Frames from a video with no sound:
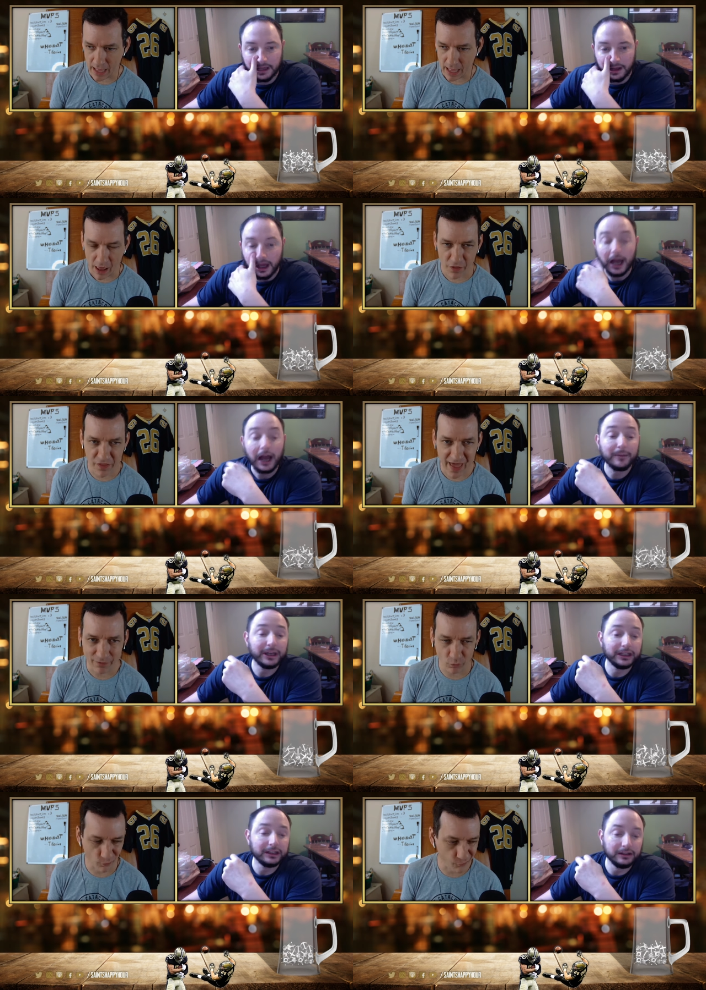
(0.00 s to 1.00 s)
Speaker 1: I that
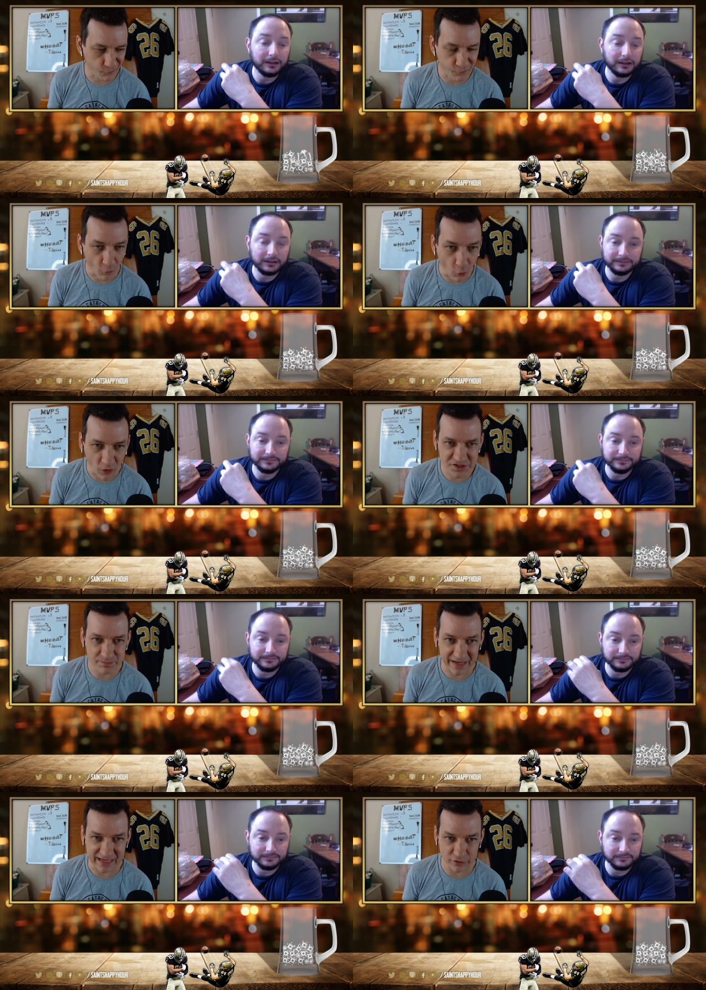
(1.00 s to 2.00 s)
mean, will force
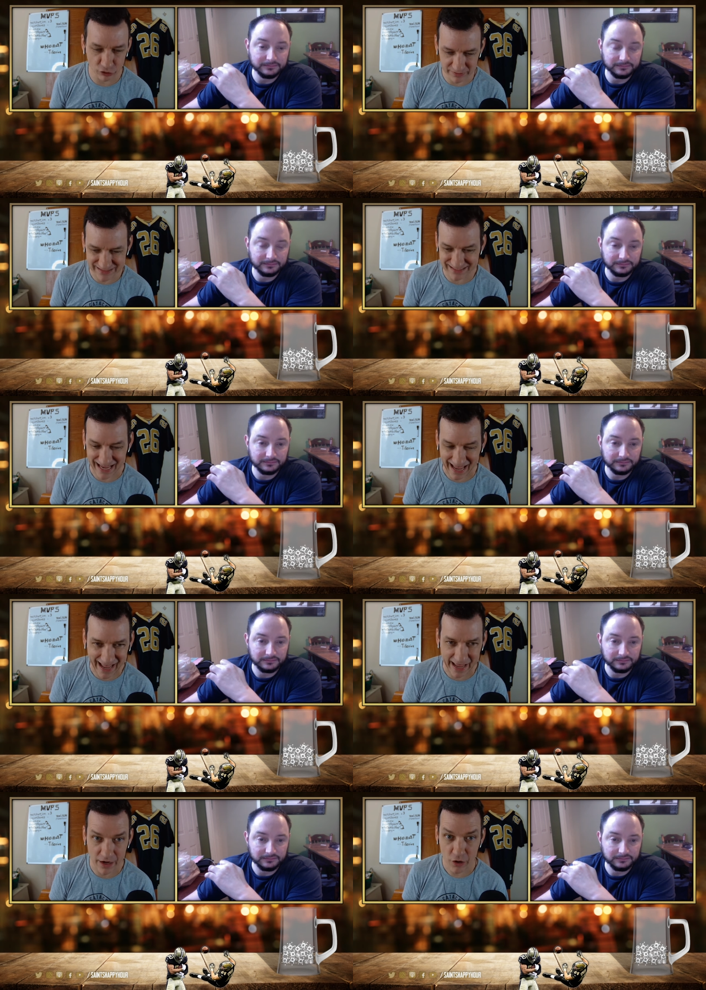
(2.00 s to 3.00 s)
Mickey Loomis's
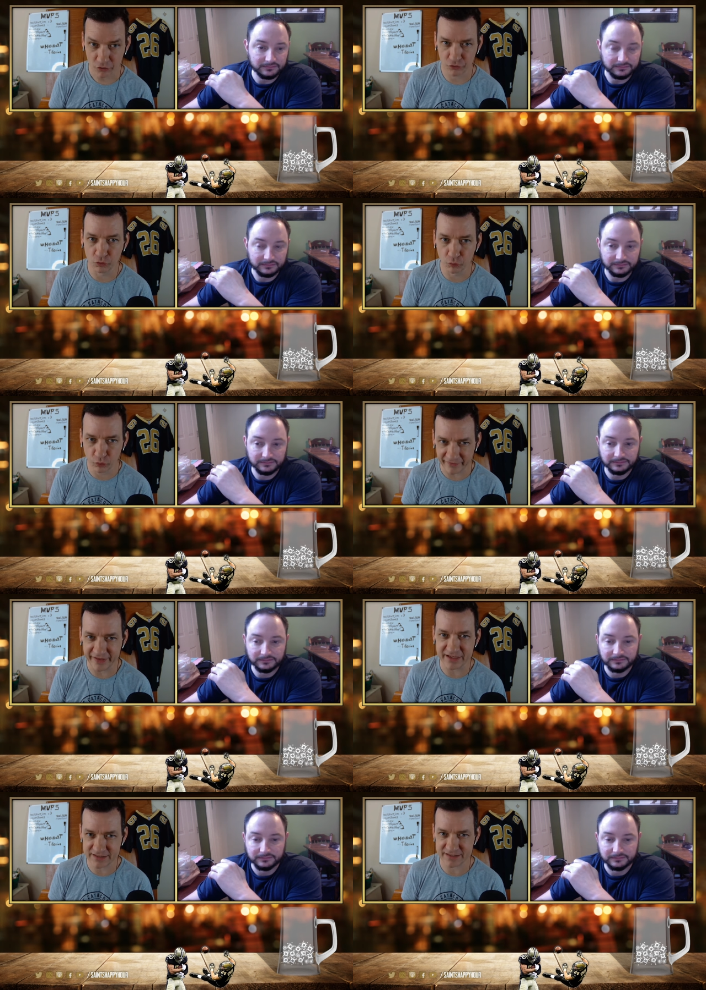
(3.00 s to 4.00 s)
hand to really
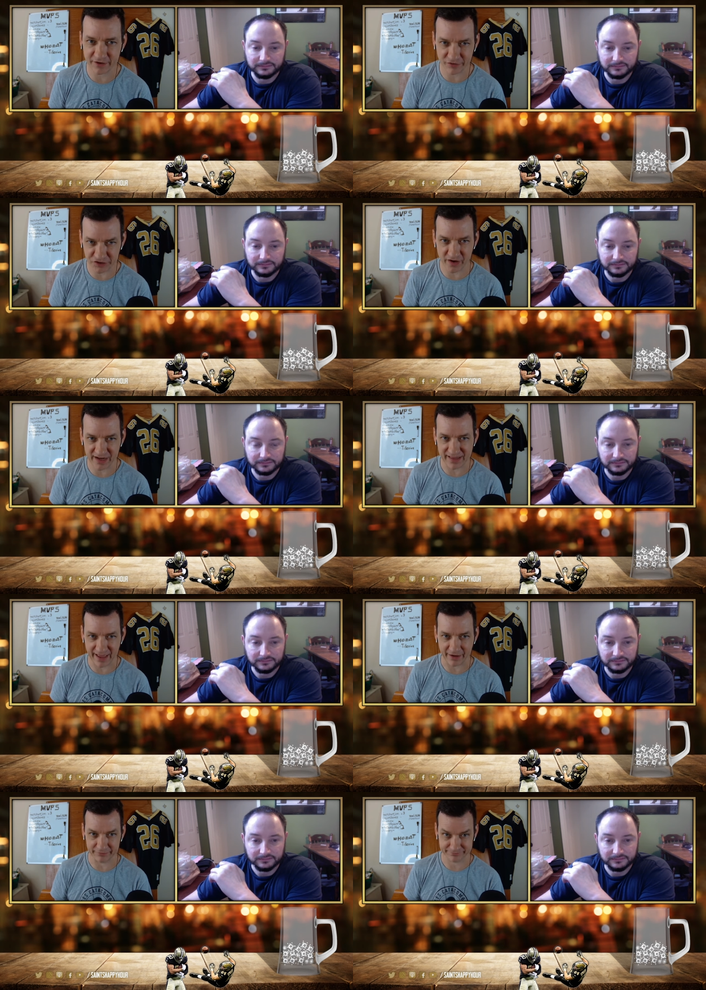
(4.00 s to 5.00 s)
consider a trade
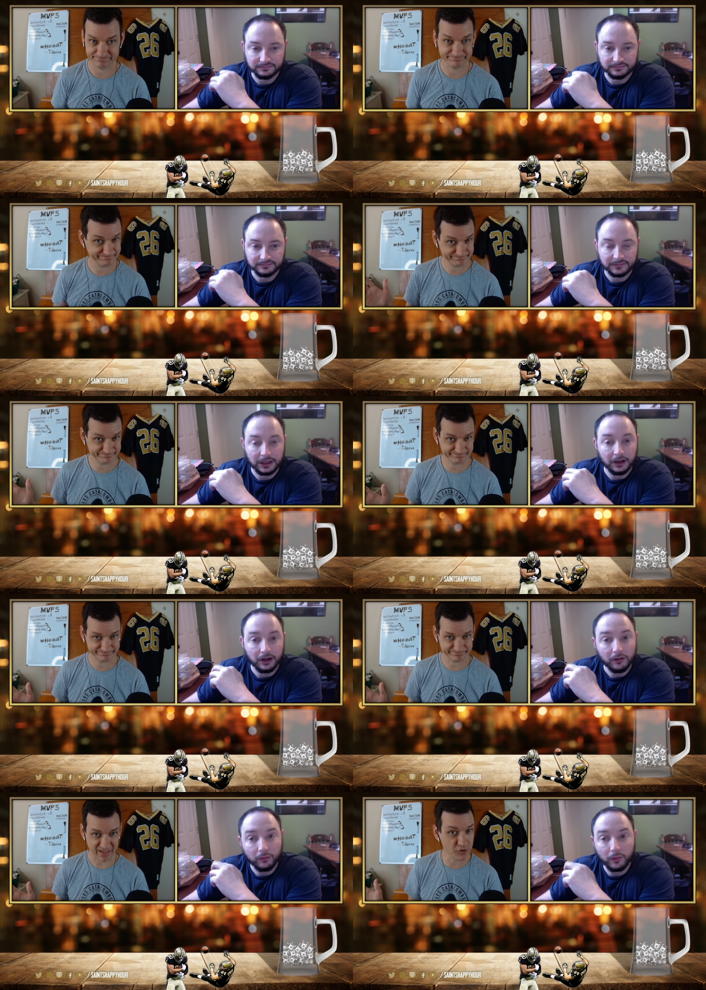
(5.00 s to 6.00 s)
down.
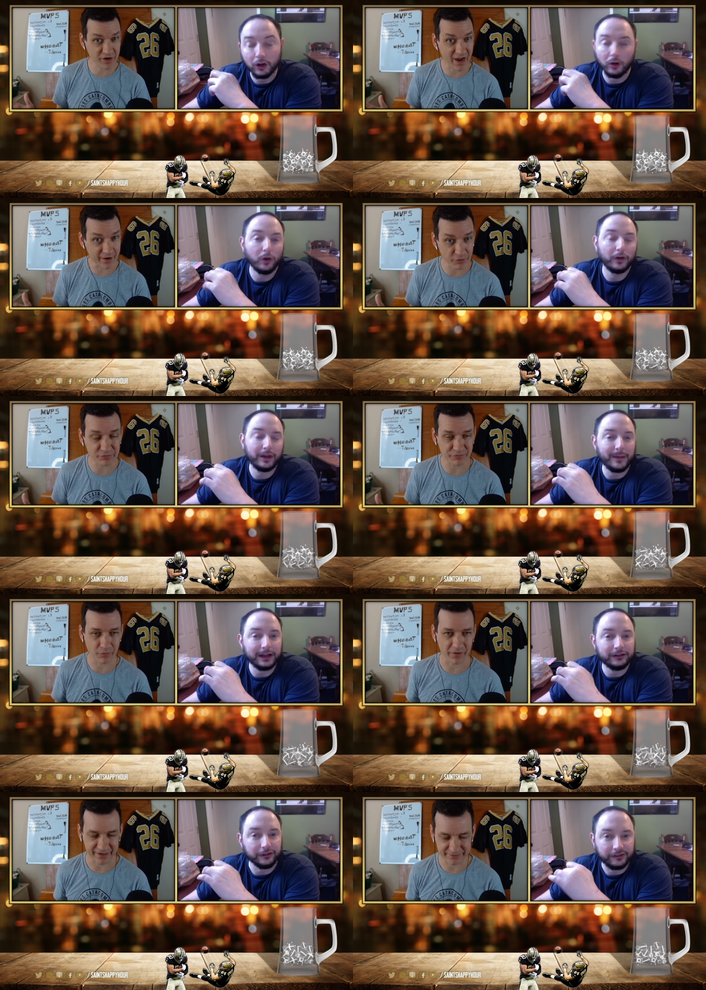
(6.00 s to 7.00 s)
Speaker 2: And well, or they might
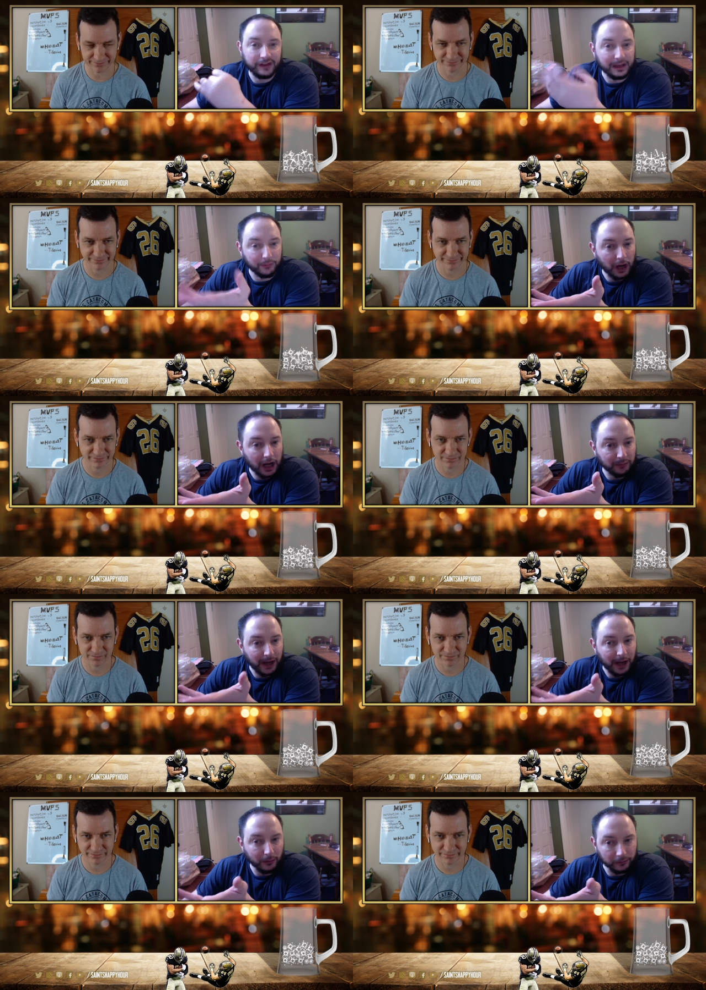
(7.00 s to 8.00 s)
just it. take Brock
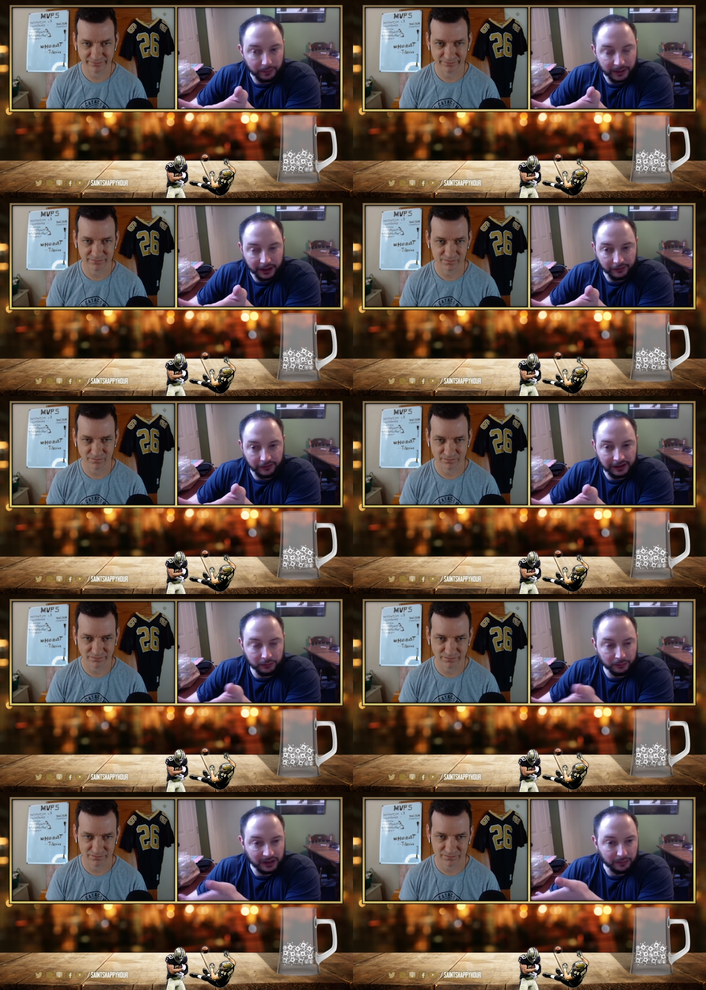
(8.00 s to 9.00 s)
Bowers because he would
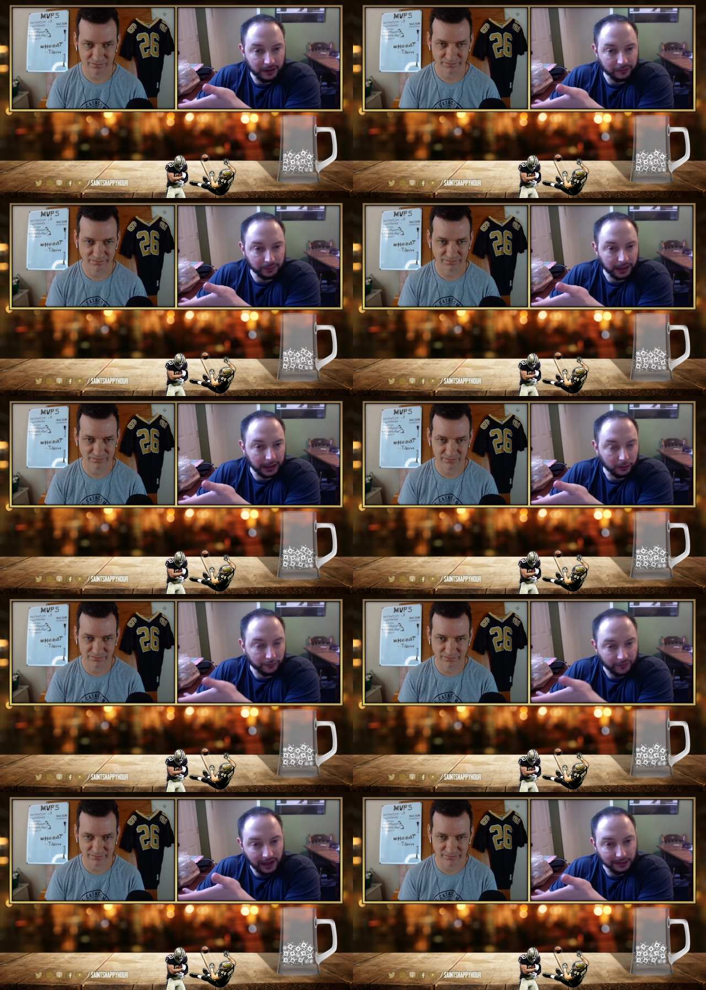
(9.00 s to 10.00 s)
be the best player
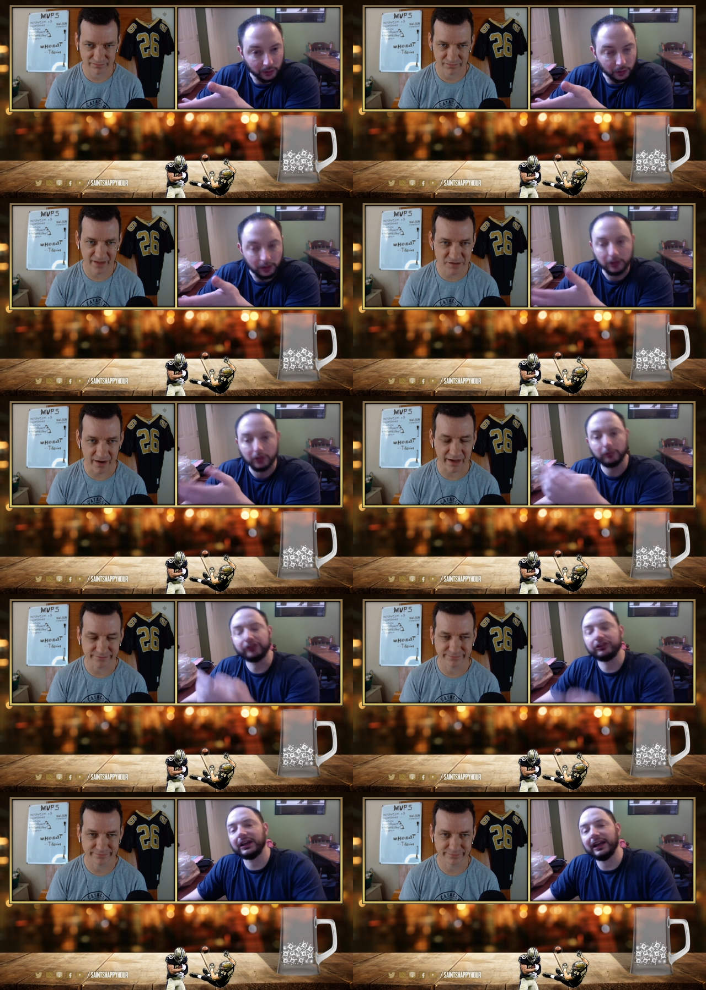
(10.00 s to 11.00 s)
available. That's right. Which
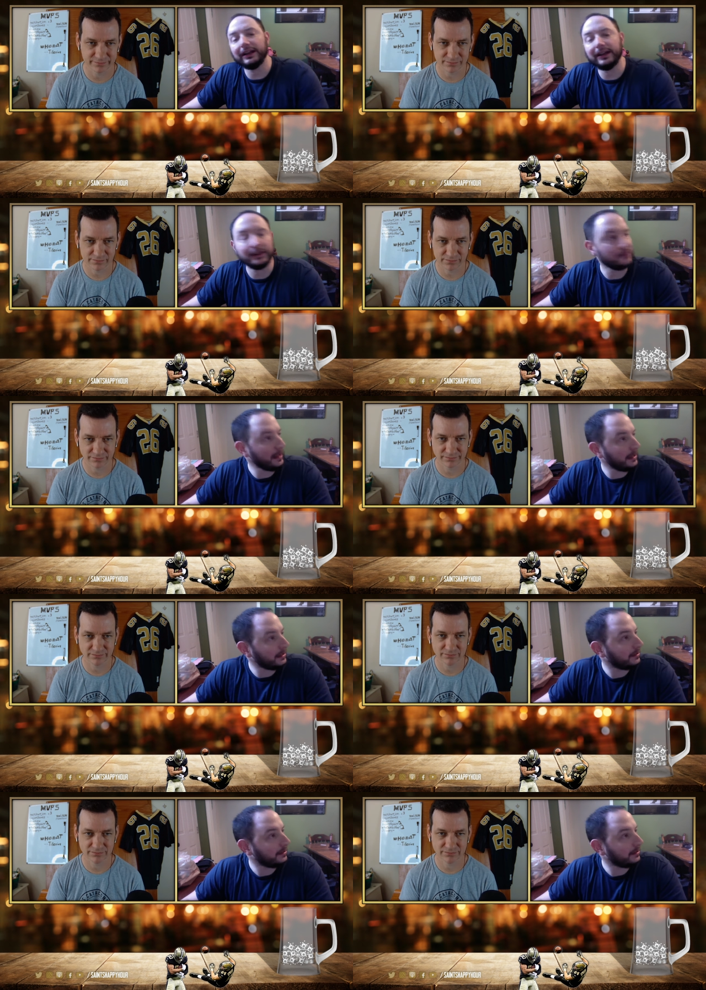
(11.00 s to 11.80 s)
again, it's like,